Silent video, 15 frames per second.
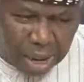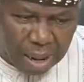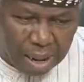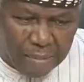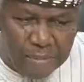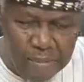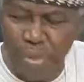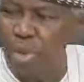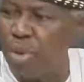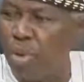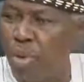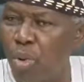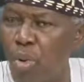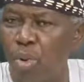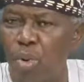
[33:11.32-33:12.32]
B.O.
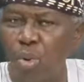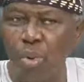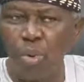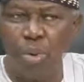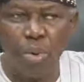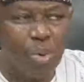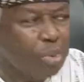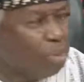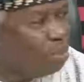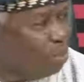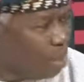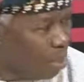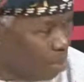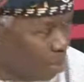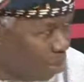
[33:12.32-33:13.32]

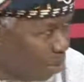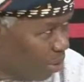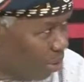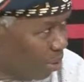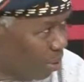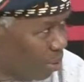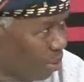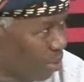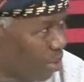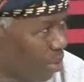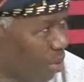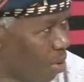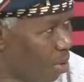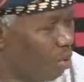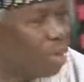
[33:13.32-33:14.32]
Okubejo.
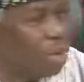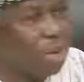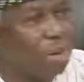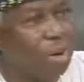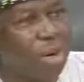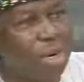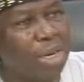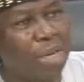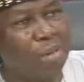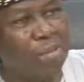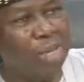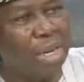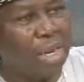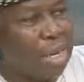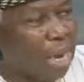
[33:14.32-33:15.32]
We call him the last